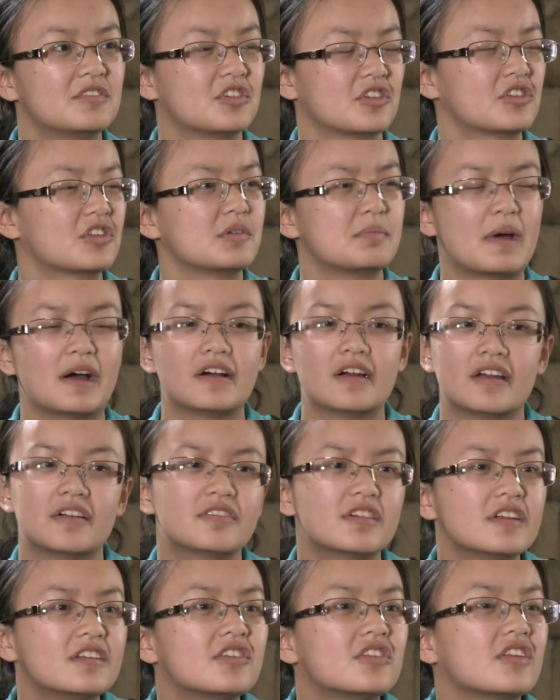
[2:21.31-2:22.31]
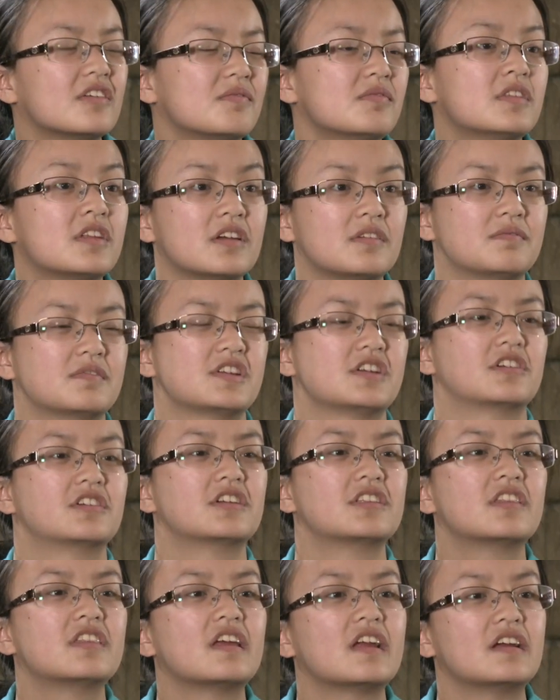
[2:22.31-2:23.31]
just about every symptom you
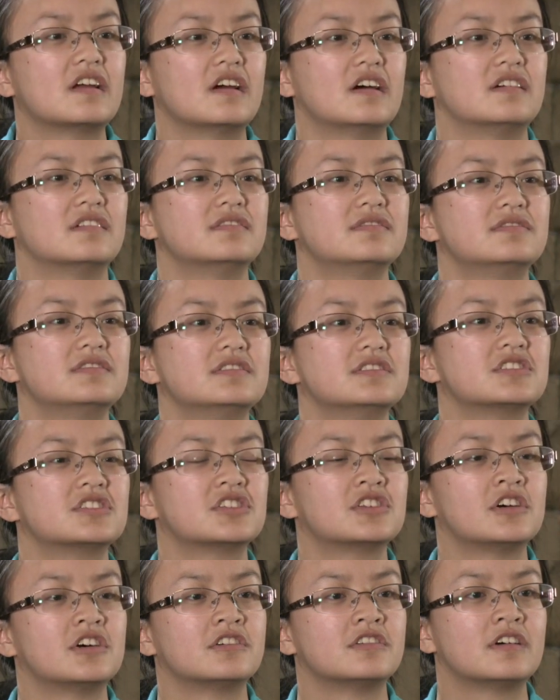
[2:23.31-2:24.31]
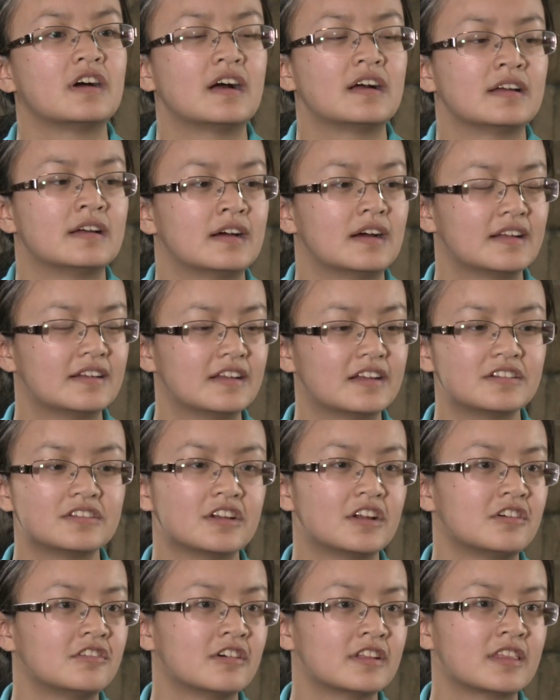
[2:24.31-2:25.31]
could think of. So I didn't
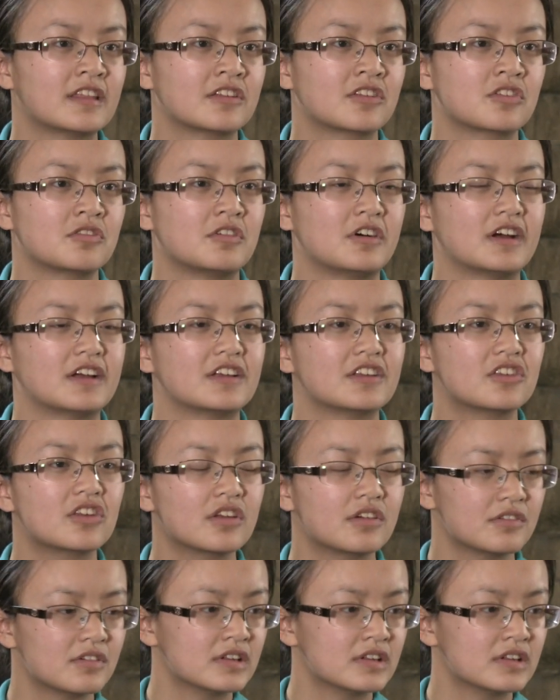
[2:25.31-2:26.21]
know what this was.